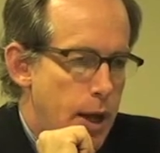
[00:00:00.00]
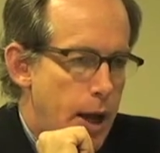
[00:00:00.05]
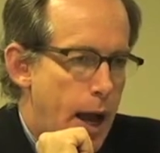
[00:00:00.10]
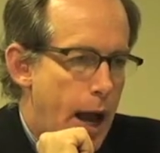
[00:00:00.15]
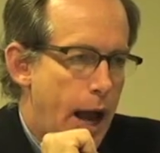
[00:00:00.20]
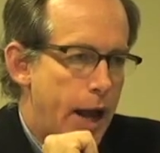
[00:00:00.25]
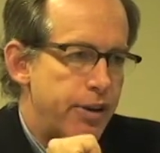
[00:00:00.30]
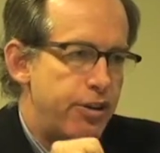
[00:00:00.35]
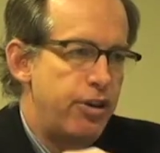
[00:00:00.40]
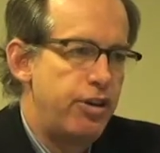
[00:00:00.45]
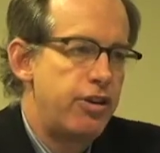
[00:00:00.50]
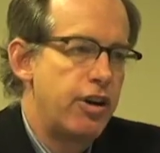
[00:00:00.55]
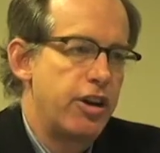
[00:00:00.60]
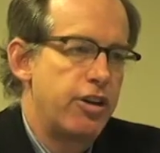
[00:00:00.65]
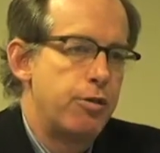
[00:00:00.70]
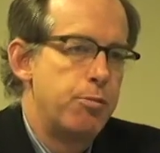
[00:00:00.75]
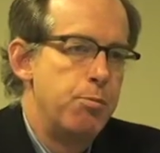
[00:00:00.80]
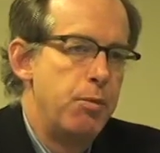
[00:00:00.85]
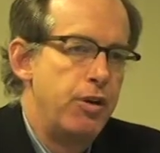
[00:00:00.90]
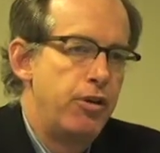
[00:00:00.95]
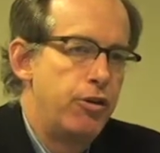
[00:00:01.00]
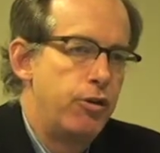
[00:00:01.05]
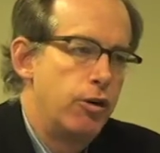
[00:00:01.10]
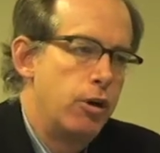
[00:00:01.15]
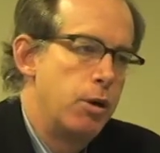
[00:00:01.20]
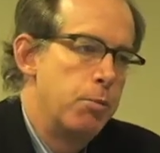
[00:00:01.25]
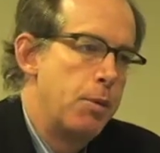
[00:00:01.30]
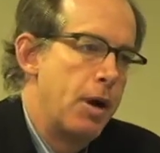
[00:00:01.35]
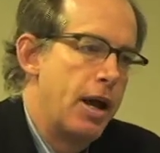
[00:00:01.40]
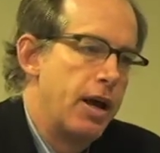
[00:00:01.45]
I suggest
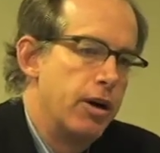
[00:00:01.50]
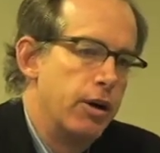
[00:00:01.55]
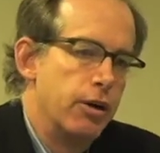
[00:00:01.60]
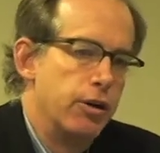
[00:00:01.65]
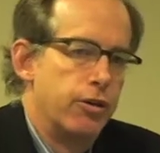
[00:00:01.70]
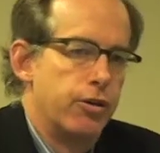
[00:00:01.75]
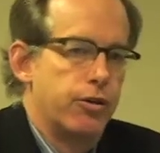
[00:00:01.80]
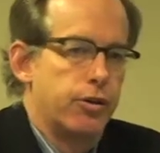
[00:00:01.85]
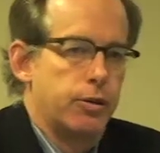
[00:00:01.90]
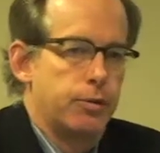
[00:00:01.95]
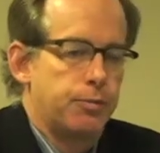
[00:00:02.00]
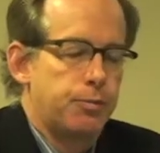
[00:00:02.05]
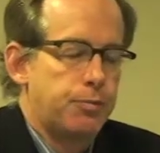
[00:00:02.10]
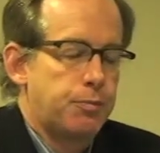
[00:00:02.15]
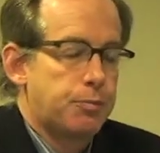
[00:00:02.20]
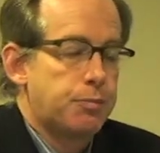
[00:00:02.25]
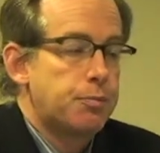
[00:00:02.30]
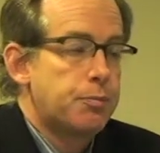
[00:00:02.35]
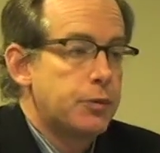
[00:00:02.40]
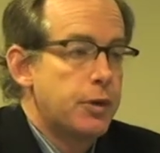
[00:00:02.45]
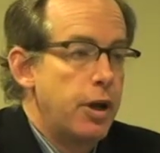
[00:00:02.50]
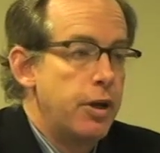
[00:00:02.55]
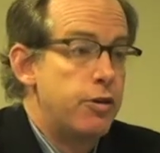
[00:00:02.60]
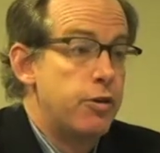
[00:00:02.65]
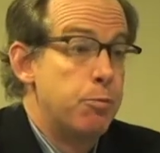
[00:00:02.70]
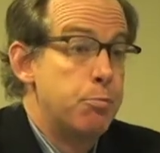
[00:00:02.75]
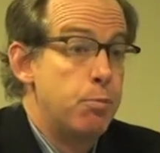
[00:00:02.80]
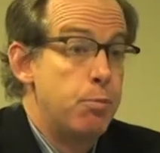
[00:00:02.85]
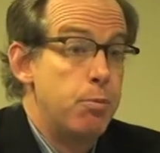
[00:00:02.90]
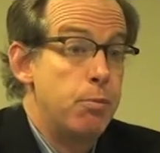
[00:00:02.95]
Mystery and Manners.
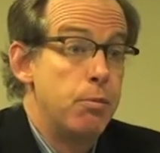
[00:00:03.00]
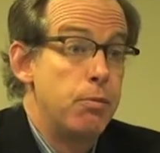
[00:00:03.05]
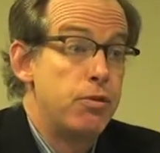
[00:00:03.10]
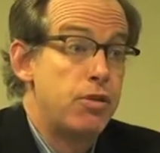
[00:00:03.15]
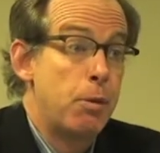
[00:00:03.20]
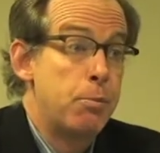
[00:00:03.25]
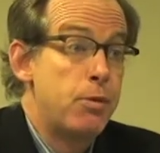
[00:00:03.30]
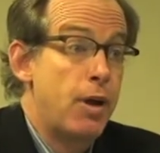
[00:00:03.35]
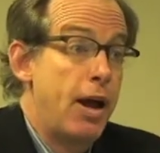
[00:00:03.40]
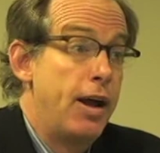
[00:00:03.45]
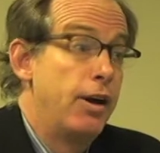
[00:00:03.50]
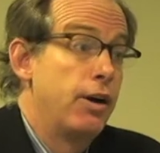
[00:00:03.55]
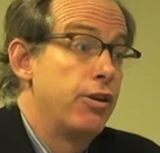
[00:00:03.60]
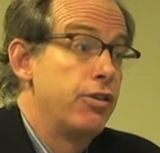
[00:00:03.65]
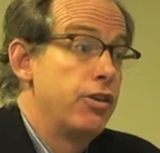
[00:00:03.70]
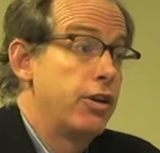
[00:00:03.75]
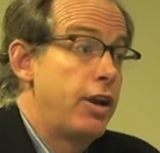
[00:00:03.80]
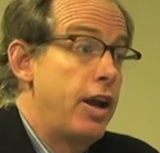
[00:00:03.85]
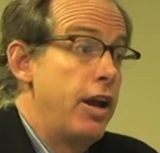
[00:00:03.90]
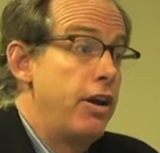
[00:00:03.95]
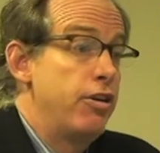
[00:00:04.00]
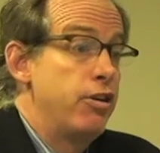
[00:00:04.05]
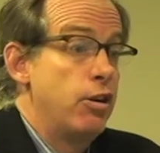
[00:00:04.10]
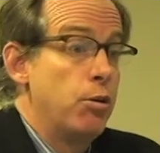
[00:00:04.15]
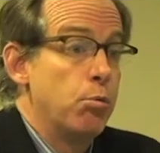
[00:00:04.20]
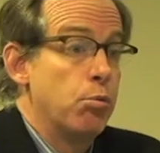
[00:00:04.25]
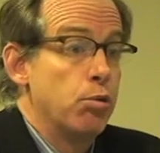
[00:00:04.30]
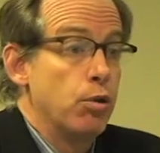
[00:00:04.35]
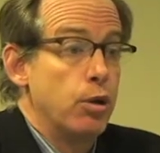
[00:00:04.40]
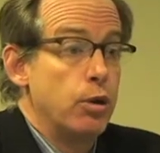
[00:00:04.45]
Its subtitle is Occasional
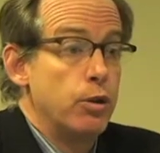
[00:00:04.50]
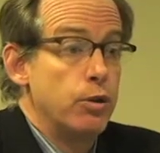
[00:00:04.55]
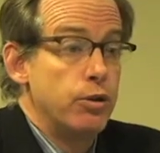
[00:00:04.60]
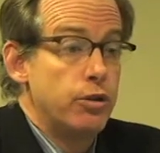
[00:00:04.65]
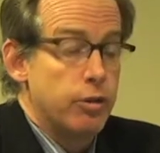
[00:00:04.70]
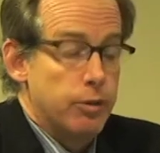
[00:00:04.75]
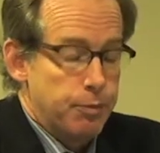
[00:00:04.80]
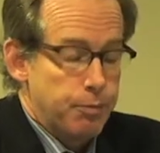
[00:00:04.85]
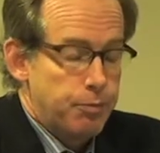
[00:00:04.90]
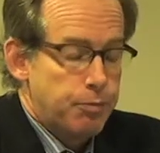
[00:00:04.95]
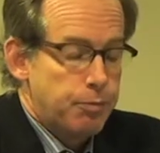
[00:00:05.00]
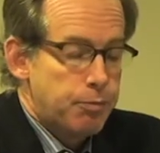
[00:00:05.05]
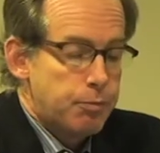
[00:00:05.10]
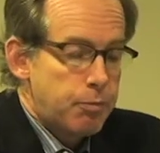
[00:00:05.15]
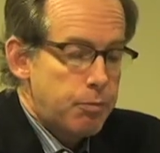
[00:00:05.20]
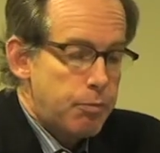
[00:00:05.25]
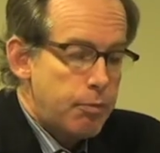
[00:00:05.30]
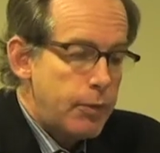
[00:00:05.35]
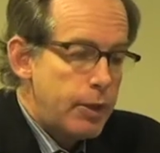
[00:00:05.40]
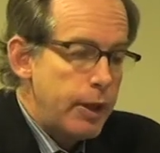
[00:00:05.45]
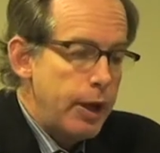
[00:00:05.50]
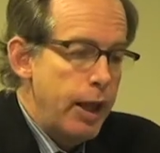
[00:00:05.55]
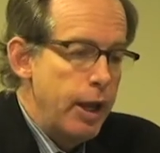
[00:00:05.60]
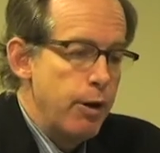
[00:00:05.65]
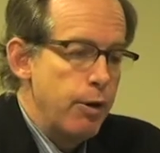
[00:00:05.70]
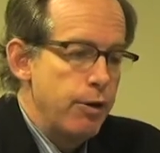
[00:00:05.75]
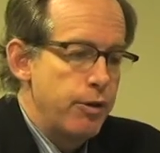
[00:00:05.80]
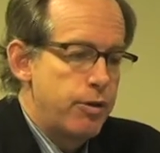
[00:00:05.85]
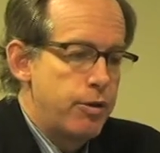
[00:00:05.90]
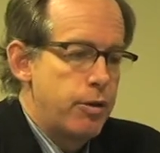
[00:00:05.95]
Prose, and it
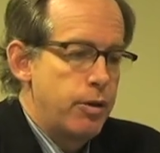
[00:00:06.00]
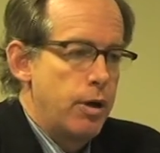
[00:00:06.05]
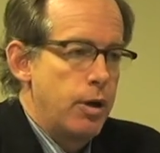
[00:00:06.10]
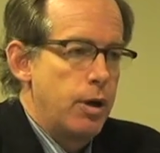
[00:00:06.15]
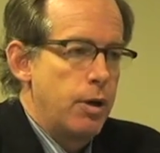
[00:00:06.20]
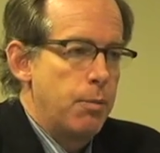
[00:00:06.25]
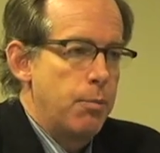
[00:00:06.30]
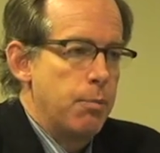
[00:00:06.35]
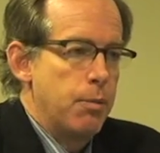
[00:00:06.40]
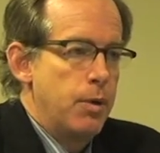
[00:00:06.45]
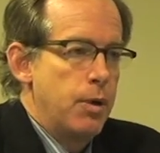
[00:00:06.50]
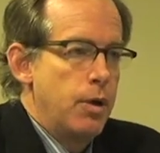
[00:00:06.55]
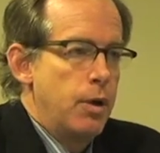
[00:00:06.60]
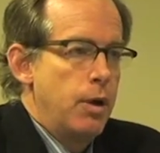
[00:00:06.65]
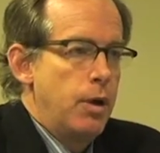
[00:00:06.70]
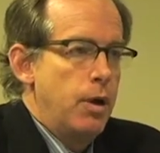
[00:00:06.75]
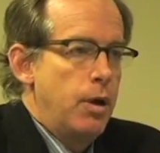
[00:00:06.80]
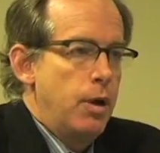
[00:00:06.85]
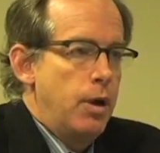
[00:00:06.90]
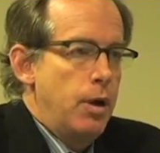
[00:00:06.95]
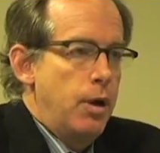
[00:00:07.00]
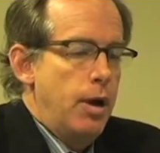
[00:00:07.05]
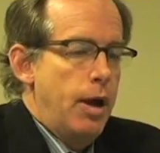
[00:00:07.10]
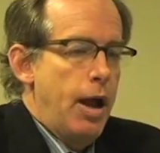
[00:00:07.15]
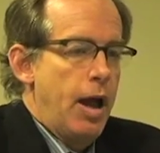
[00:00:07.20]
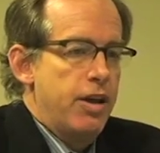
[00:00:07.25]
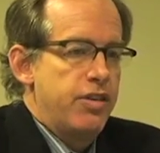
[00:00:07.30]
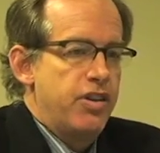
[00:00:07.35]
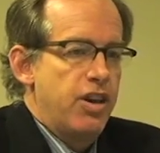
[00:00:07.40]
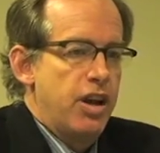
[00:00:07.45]
was um,
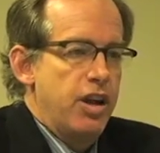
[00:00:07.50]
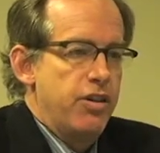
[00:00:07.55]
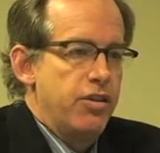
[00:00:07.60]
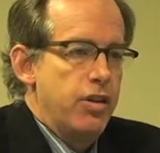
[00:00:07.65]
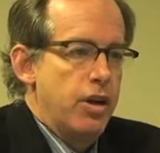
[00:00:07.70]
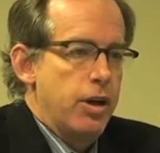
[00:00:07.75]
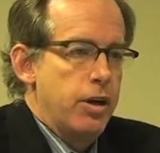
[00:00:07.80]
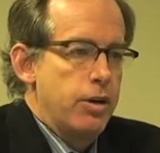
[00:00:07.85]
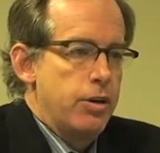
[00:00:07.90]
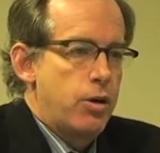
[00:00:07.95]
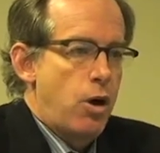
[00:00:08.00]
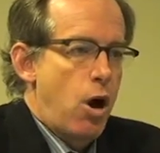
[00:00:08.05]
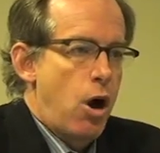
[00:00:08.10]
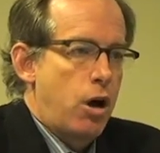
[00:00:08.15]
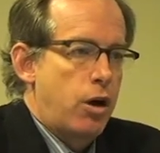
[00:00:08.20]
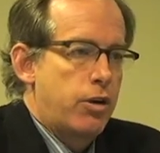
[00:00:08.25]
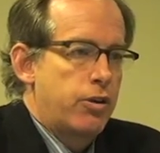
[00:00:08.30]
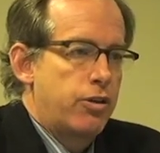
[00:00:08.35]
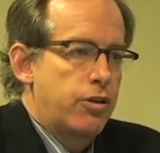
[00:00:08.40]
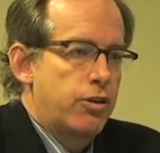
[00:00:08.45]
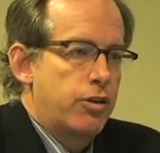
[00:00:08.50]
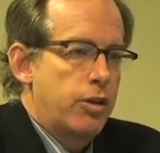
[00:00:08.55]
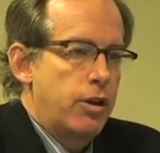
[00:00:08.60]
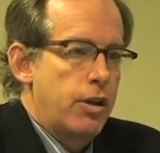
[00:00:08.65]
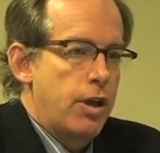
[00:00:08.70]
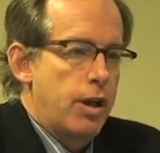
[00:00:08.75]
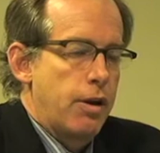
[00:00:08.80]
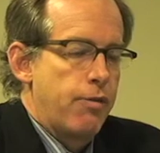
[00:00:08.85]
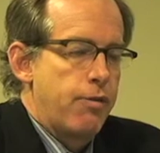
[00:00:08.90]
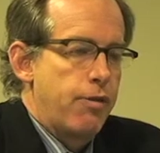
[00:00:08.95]
essays and talks
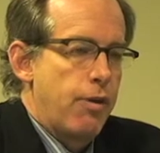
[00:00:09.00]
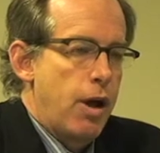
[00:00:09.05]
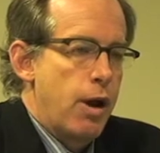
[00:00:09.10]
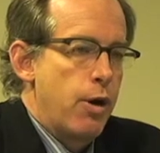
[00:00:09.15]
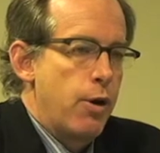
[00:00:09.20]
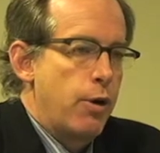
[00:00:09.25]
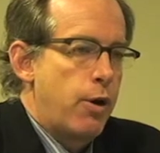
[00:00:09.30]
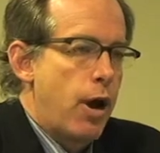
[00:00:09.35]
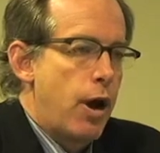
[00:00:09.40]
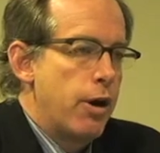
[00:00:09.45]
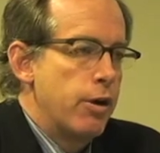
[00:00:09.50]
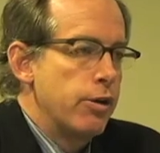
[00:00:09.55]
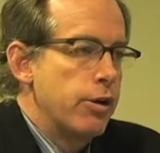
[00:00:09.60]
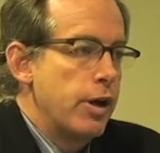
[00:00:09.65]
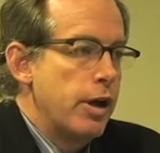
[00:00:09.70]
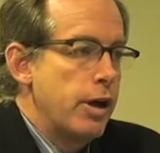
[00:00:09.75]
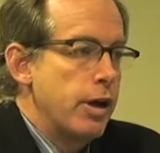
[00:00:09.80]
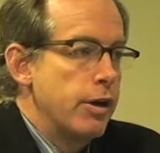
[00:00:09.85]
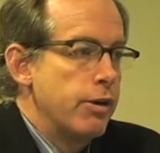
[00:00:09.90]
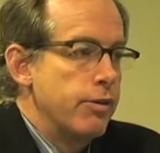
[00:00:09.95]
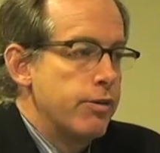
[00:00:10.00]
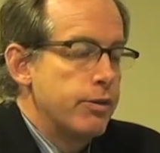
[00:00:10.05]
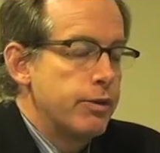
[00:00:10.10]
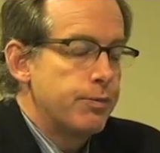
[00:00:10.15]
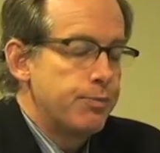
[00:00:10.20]
that Flannery O'Connor gave,